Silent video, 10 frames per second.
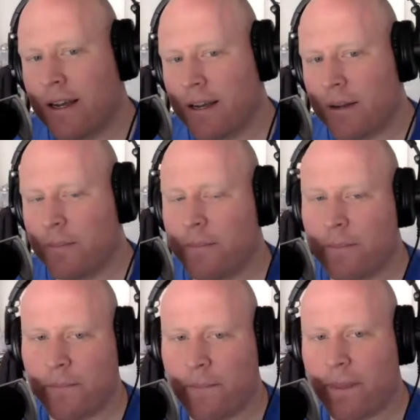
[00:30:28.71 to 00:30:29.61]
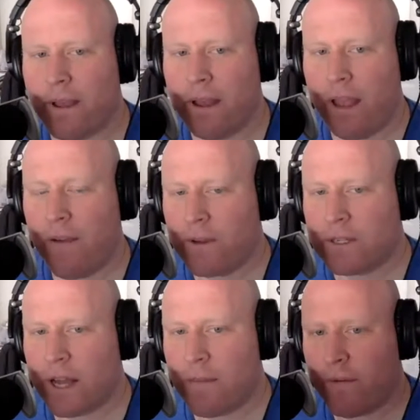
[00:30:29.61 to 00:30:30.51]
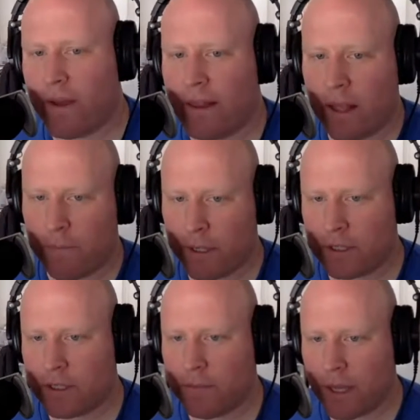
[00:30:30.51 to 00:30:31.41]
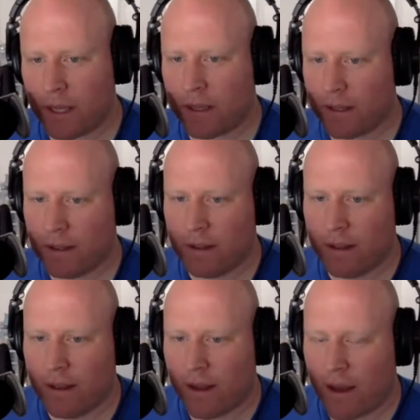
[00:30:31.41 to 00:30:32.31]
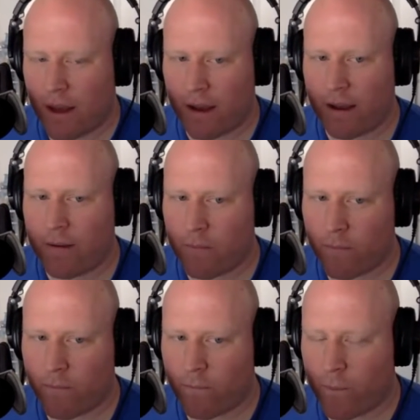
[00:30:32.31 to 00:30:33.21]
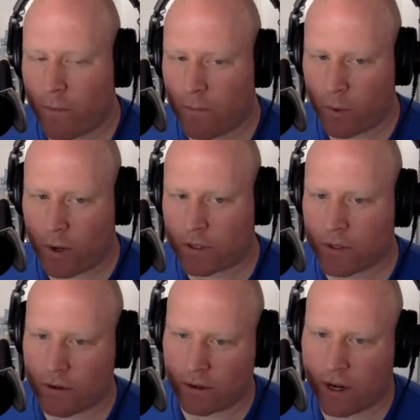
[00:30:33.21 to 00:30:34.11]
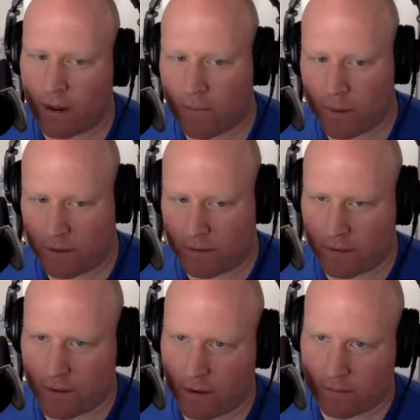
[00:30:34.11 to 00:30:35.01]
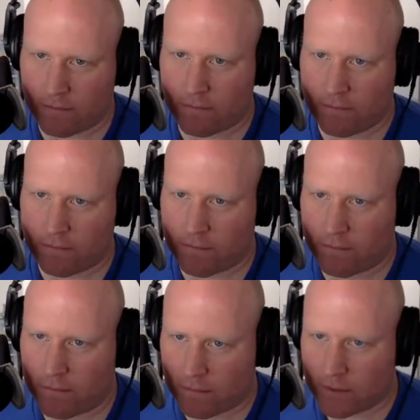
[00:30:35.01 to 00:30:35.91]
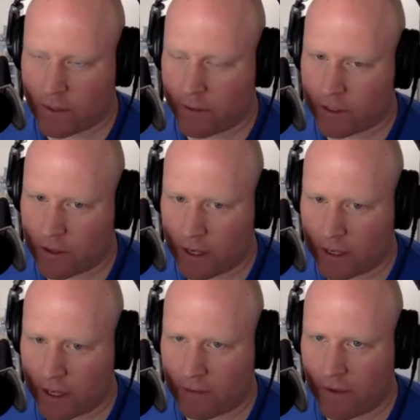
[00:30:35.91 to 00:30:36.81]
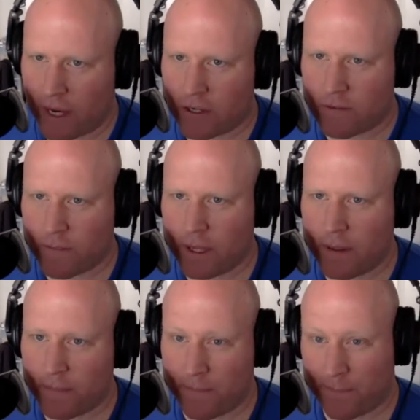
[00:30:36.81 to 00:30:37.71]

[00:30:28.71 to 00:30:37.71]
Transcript: Um, every time I've had that pitched to me, I've been pretty certain that somebody's trying to take advantage of me.